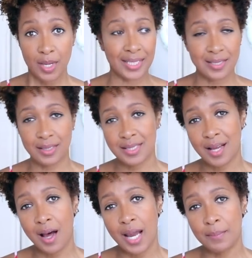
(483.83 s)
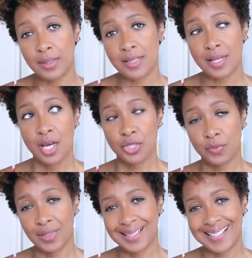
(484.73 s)
And it's in a timeless
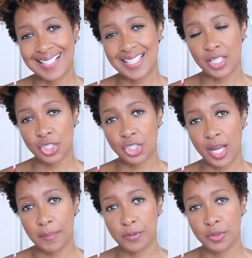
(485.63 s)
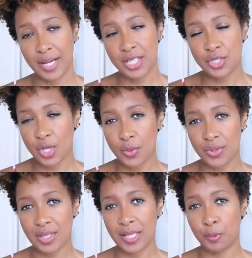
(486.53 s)
sort of classic shape. So I don't
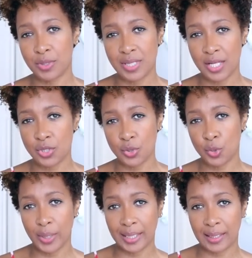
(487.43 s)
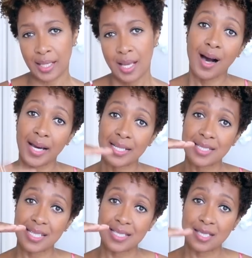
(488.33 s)
think that will date too quickly.
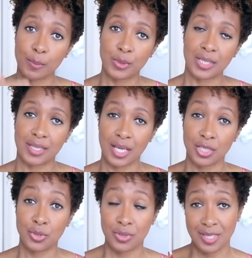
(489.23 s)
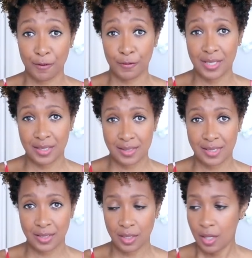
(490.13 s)
Height is something that you should definitely
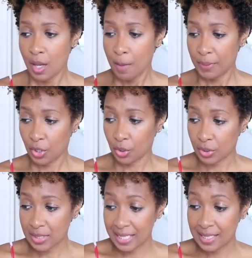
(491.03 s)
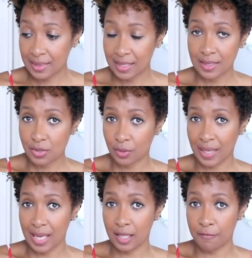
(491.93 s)
consider because anything that sort of
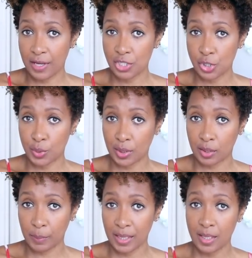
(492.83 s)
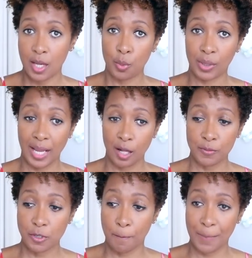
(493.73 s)
elevates you a little bit will help
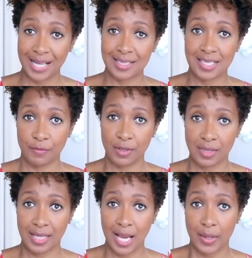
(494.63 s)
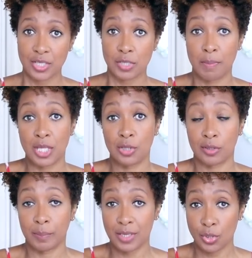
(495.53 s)
to balance everything out and just make you a
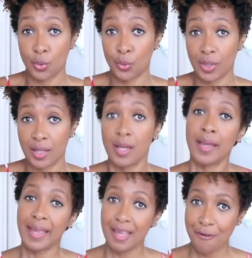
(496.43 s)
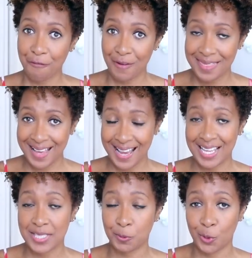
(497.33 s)
little bit taller if that
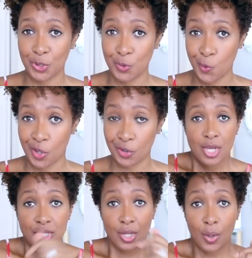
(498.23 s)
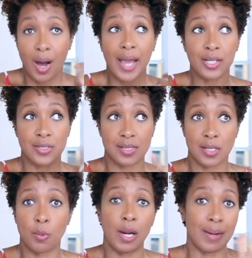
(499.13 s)
is what you want. So I could
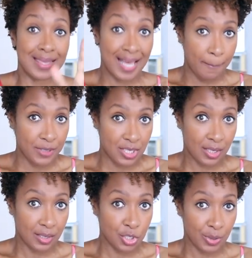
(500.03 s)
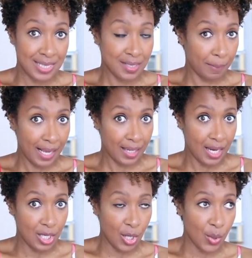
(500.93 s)
see wearing that particular particular dress, the black
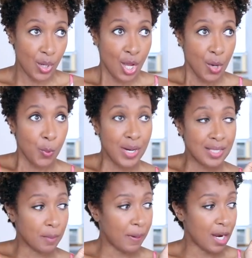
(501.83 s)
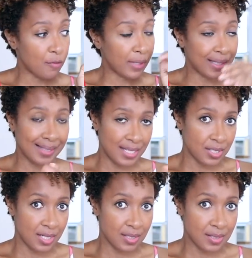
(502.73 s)
halo, with a pair of like
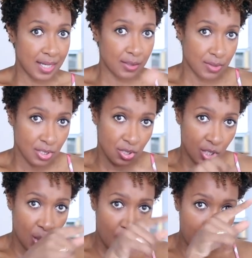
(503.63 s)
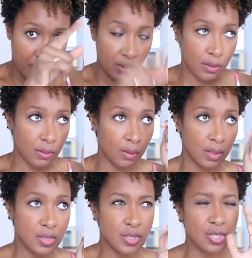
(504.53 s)
gladiator sandals that just go up. Oh,
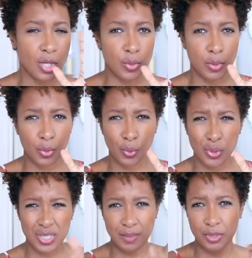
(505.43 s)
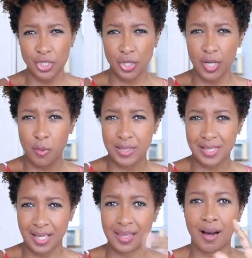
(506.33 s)
so gorgeous. I'm gonna show you ones
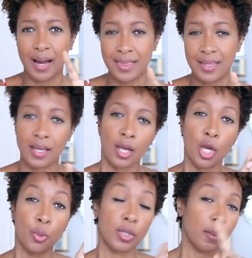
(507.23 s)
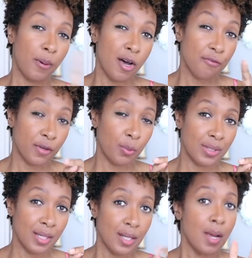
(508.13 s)
here that I think would look perfect
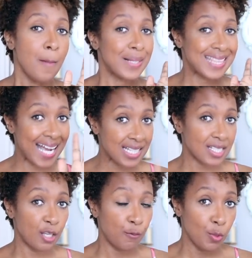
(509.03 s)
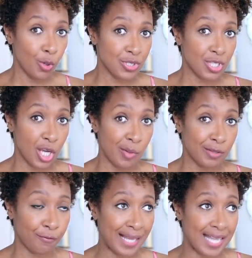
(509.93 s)
with it. But that's if you want to go
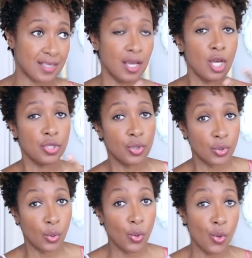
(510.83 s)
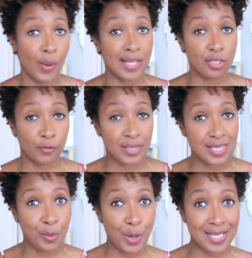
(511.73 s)
with flats. You could always
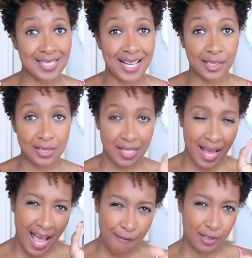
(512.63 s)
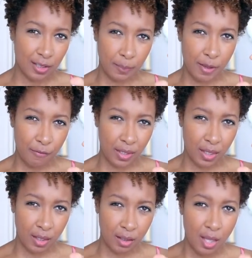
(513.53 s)
obviously wear sandals that have a little bit of a
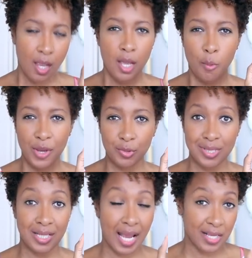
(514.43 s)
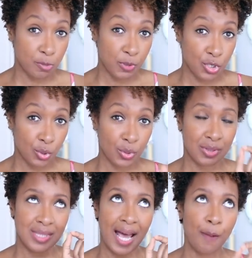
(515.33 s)
heel, whether it's an
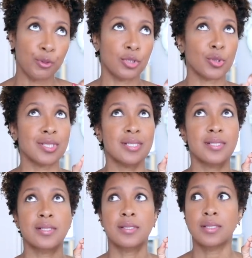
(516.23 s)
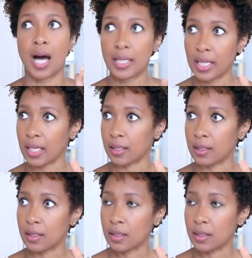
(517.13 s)
espadrille, that would look stunning.